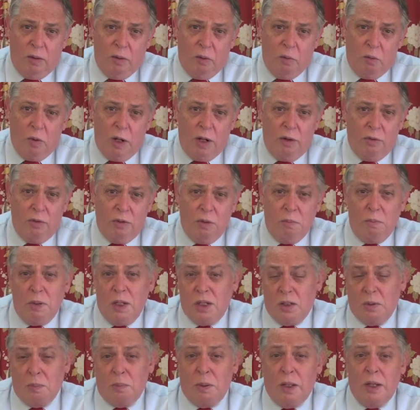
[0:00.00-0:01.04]
one of the
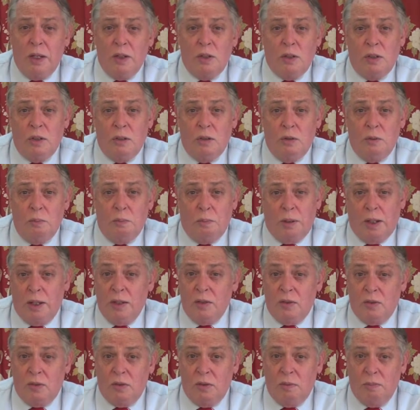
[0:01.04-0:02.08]
best places to
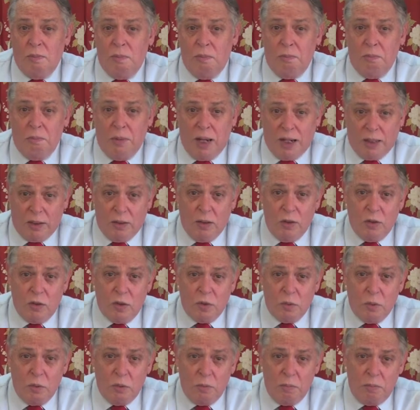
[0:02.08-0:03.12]
place
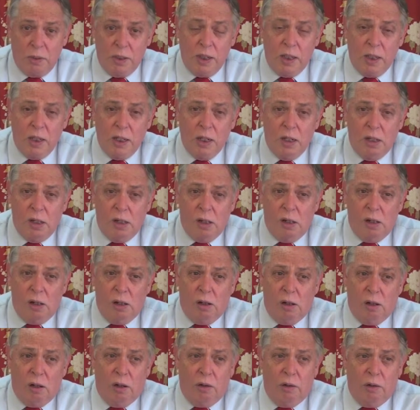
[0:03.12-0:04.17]
magnets would be
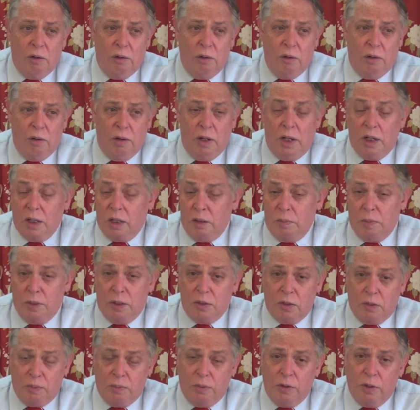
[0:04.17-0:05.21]
on
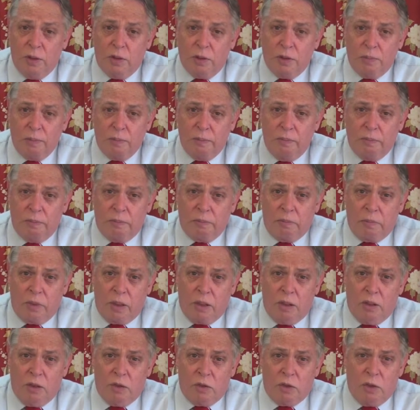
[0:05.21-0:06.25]
acupuncture points.
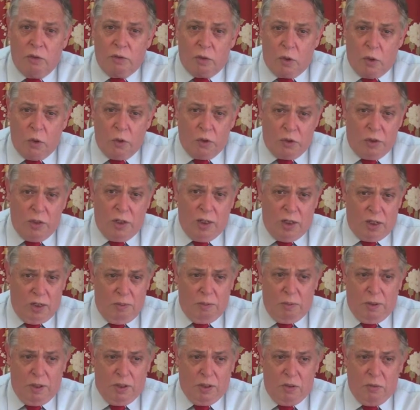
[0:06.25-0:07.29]
So of course in
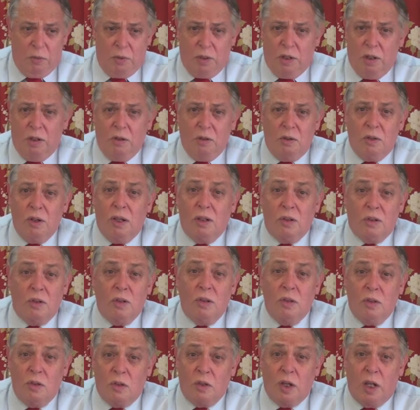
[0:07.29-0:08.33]
acupuncture we don't just
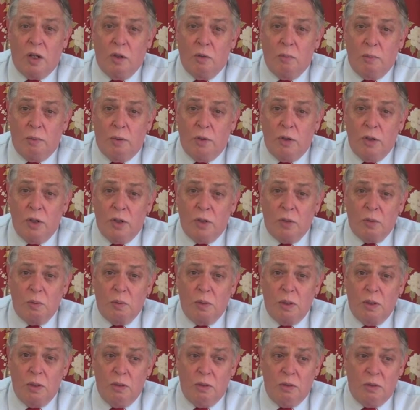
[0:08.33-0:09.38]
use channel points,
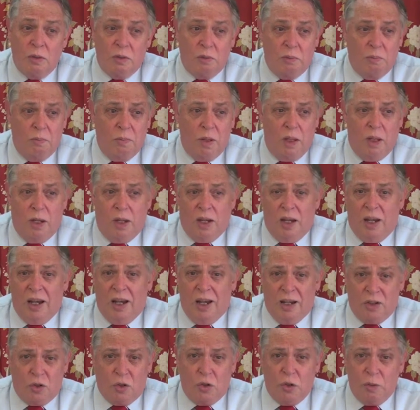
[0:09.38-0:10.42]
we use
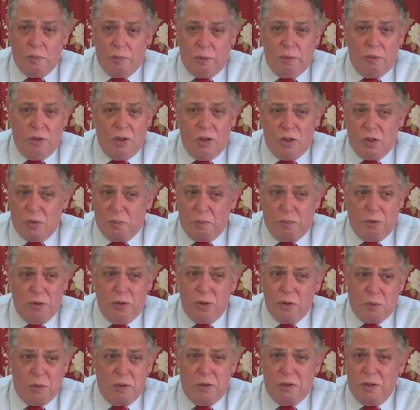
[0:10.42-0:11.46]
acupuncture points,
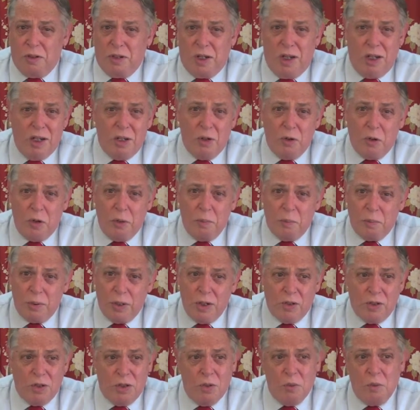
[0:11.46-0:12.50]
points which are tender on
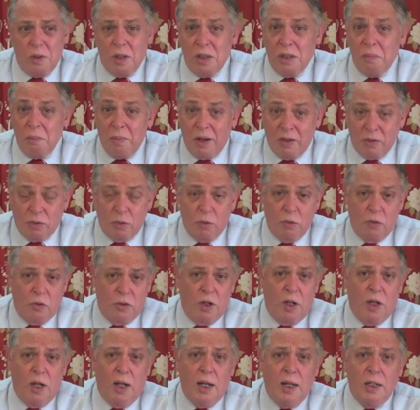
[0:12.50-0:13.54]
pressure where the muscle's
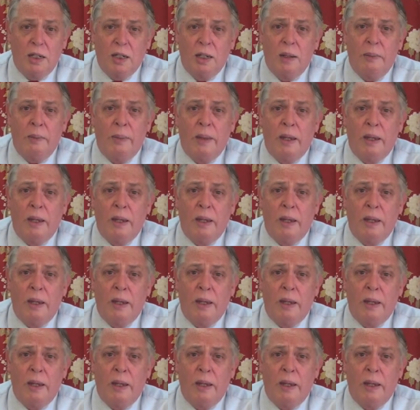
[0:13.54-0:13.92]
tight.